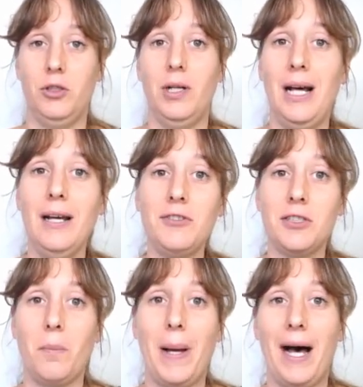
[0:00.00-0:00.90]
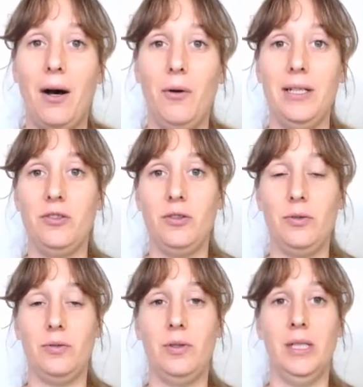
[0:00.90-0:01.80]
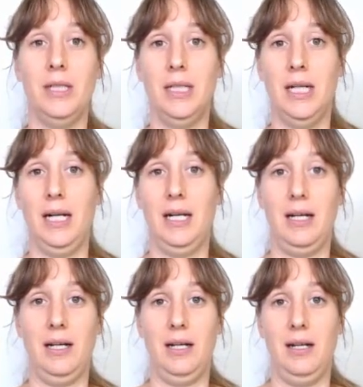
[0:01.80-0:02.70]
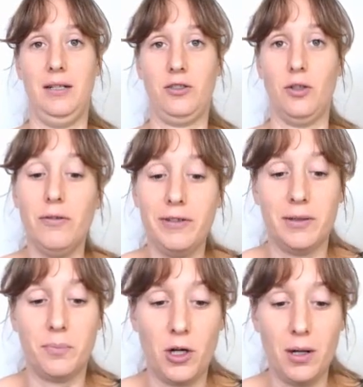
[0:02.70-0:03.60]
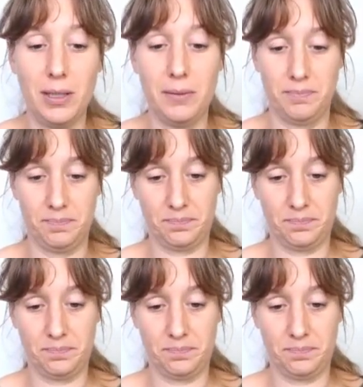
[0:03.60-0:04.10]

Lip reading: your life somehow, into solving the problem?